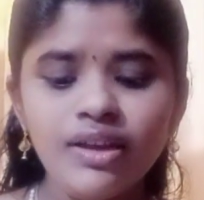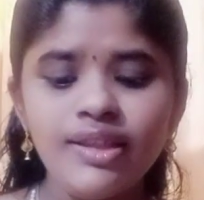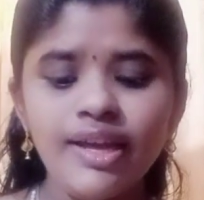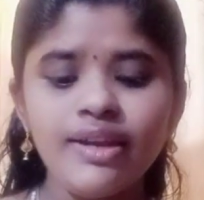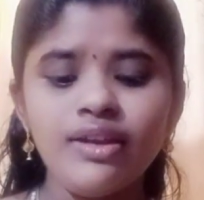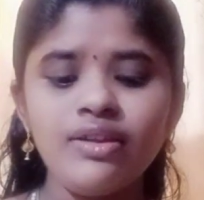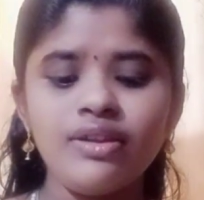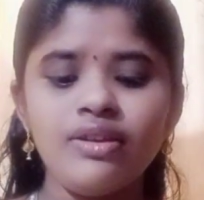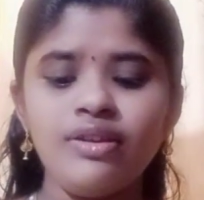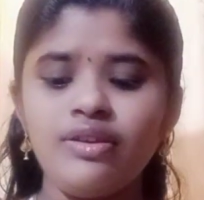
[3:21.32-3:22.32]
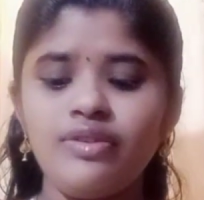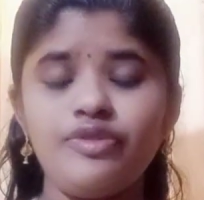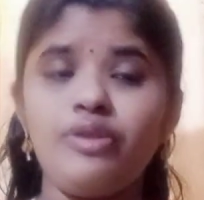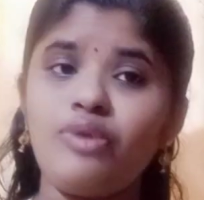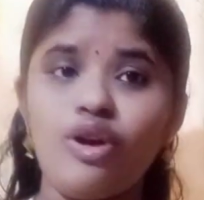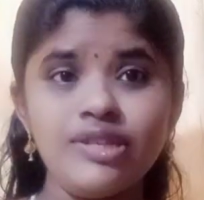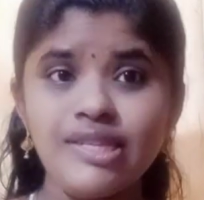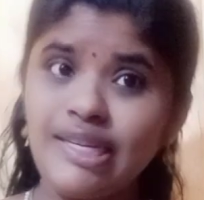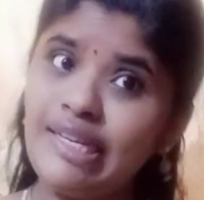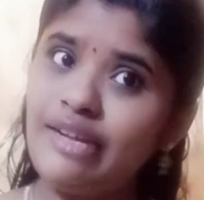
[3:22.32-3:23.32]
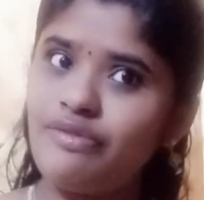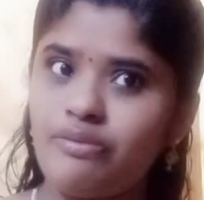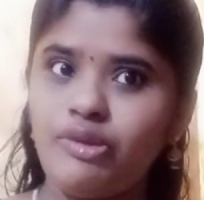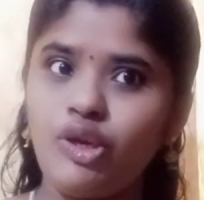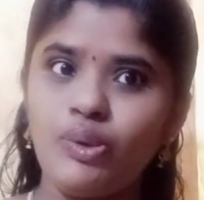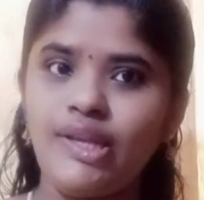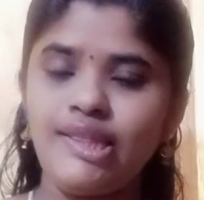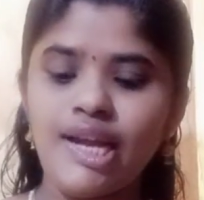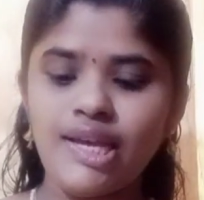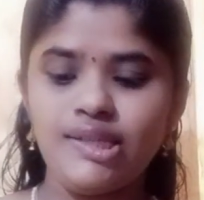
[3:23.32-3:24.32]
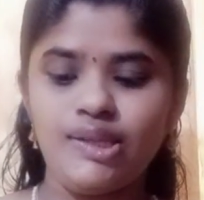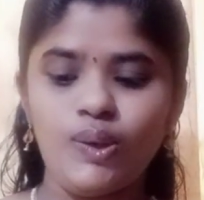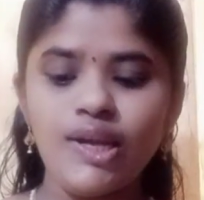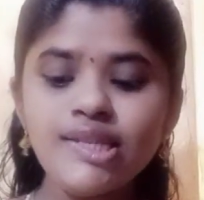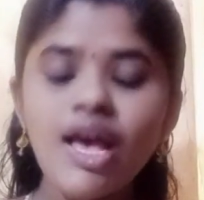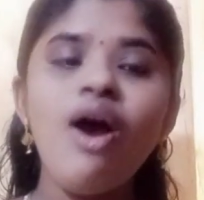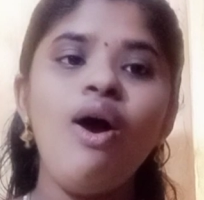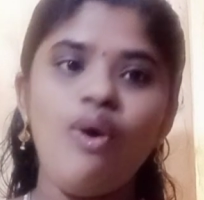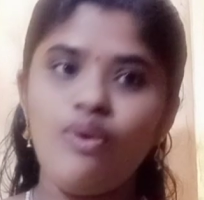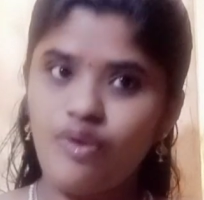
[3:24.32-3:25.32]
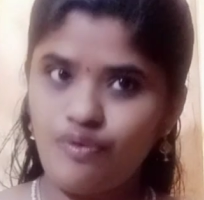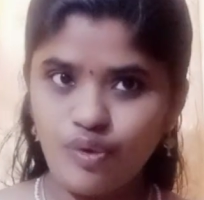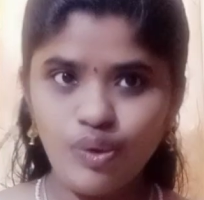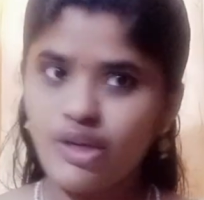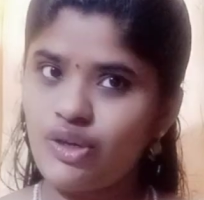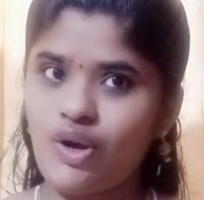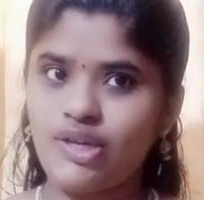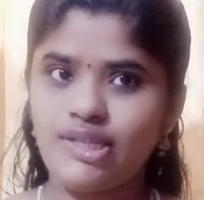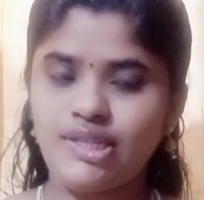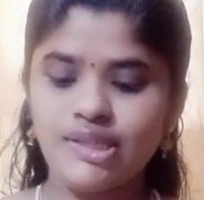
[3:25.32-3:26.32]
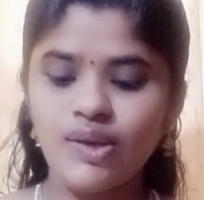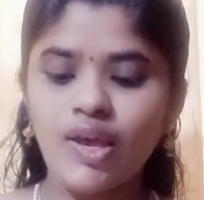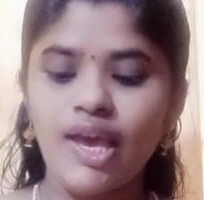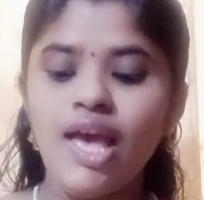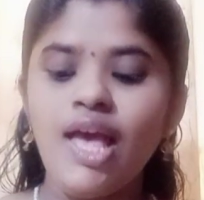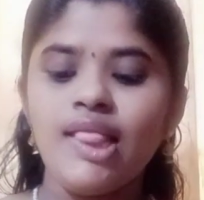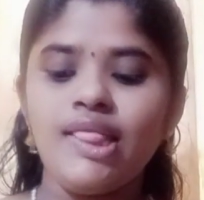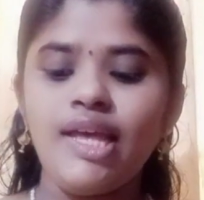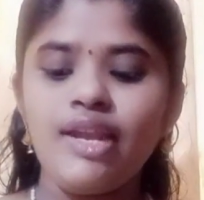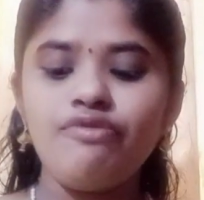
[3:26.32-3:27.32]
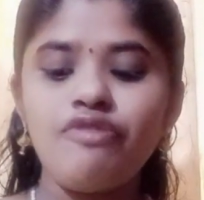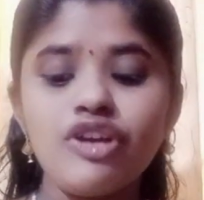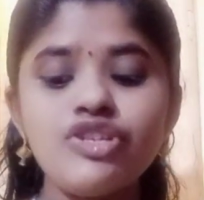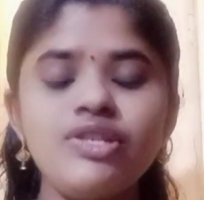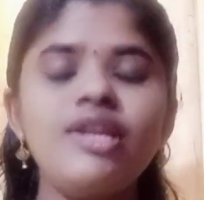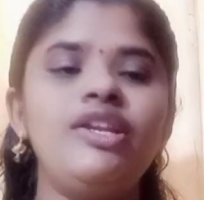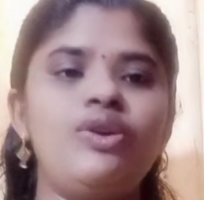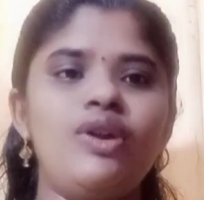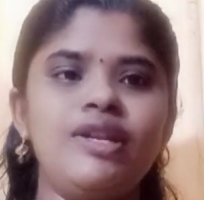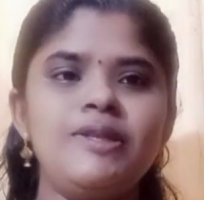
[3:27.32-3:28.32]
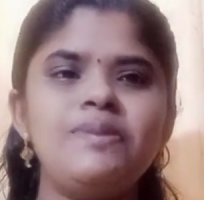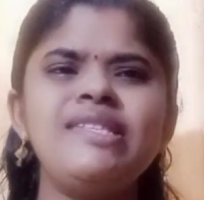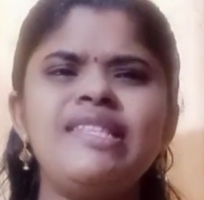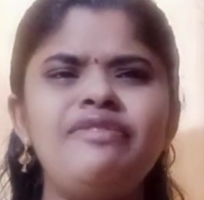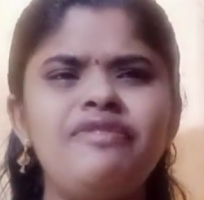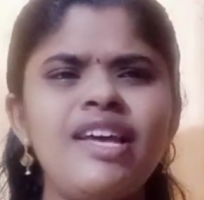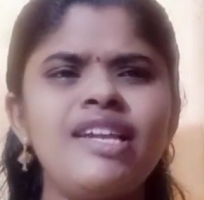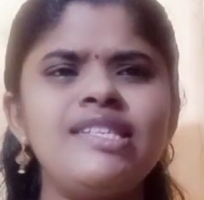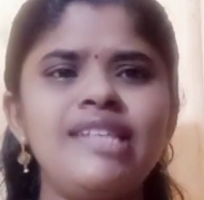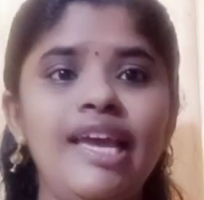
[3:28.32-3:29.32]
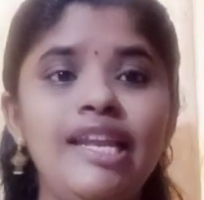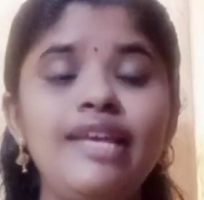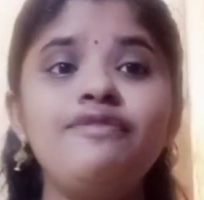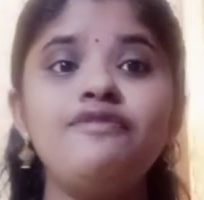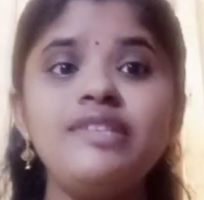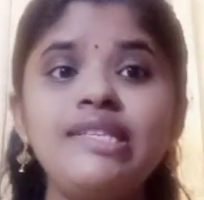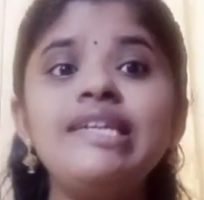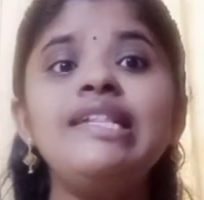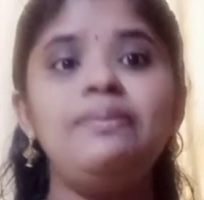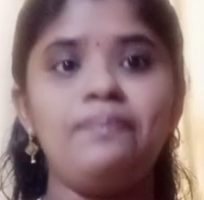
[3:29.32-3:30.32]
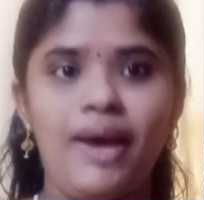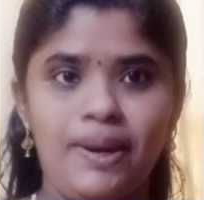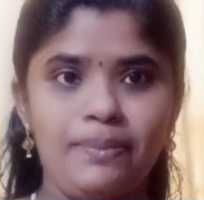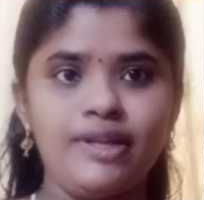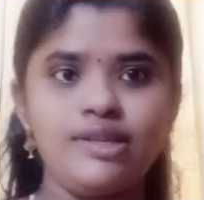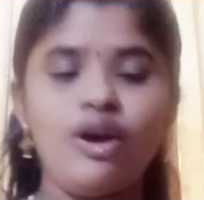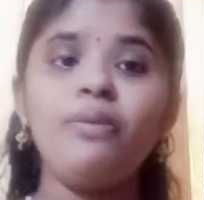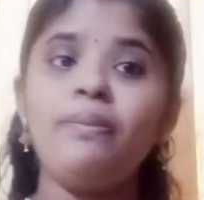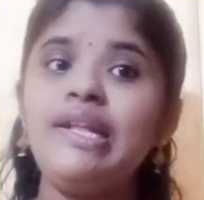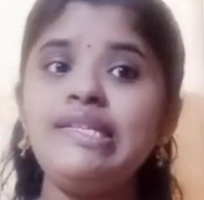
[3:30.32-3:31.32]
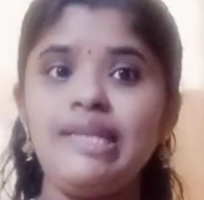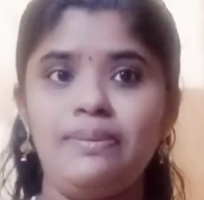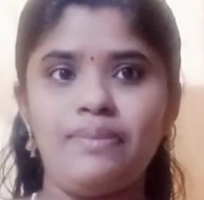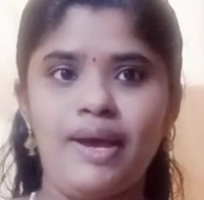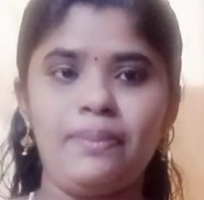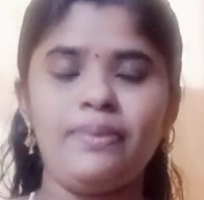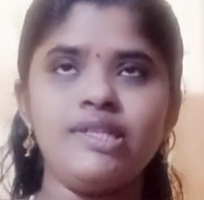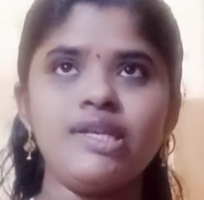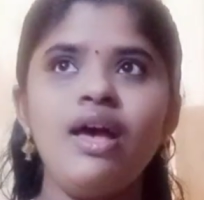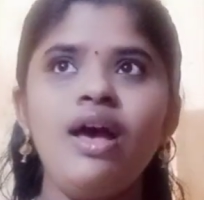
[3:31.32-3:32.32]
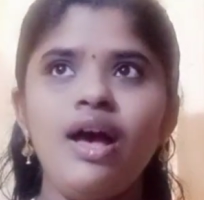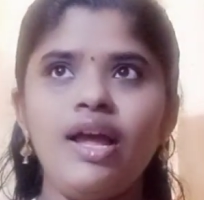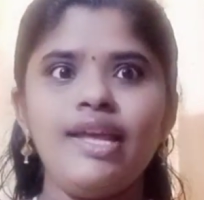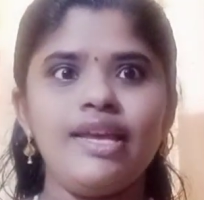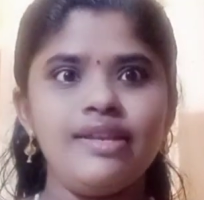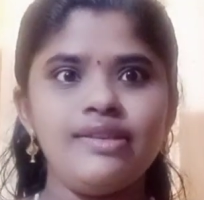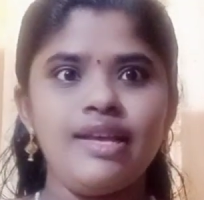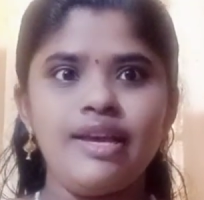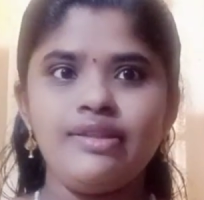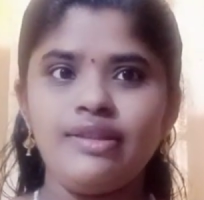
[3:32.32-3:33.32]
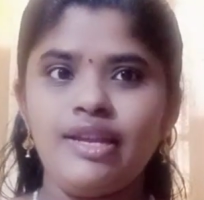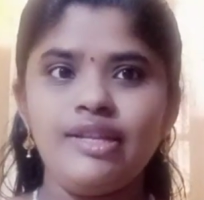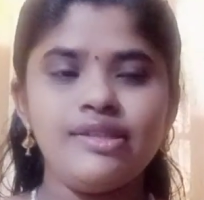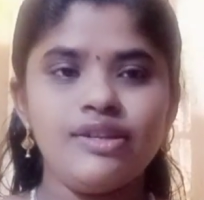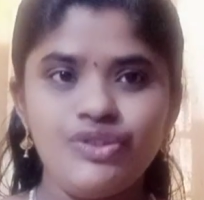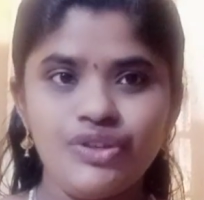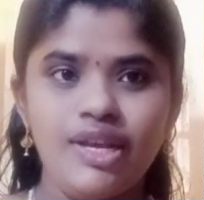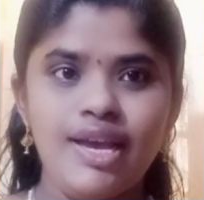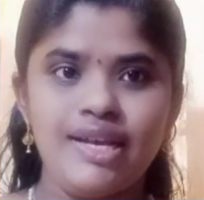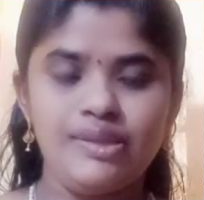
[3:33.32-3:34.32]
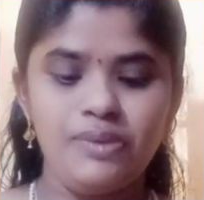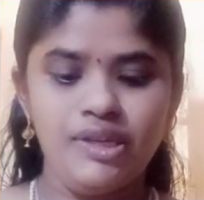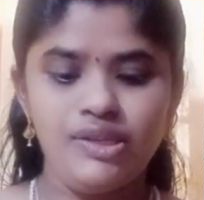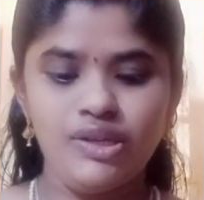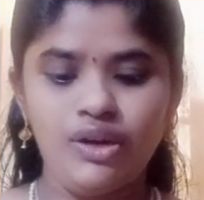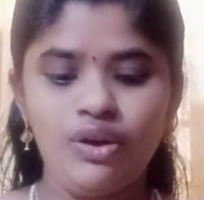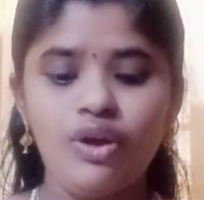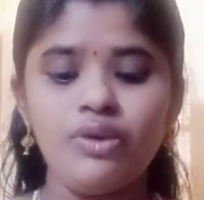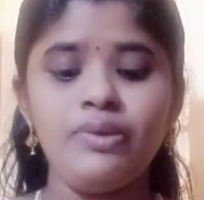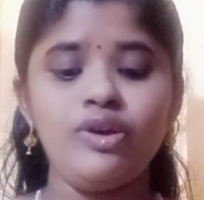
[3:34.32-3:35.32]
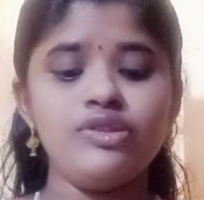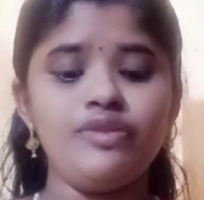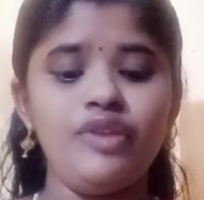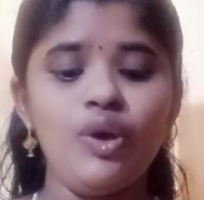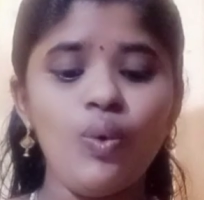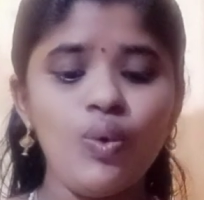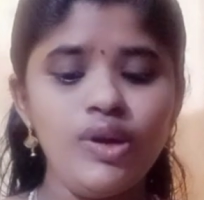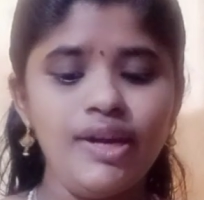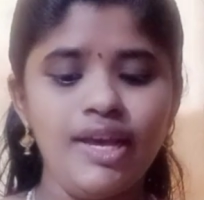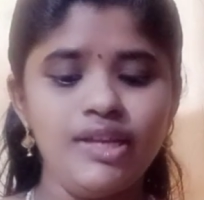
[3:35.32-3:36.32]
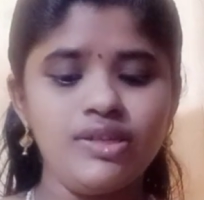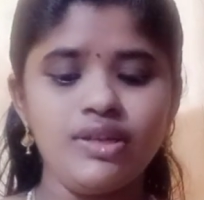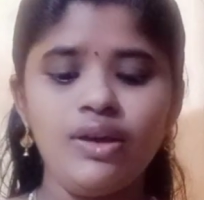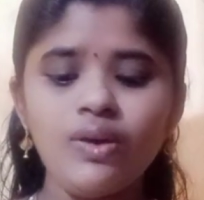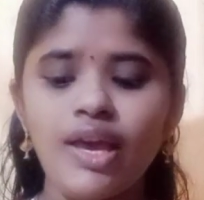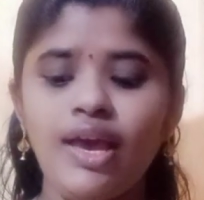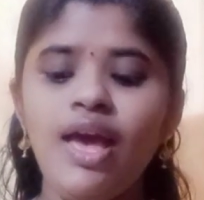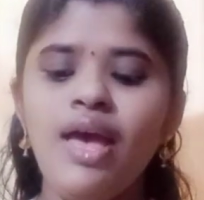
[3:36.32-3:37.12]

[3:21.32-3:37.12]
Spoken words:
then from constantly from the urethra is known as overflow incontinence. Okay, then functional incontinence means if there is any physical impairment or mental impairment, like is there any surgery has been done, or because of the old age. Okay,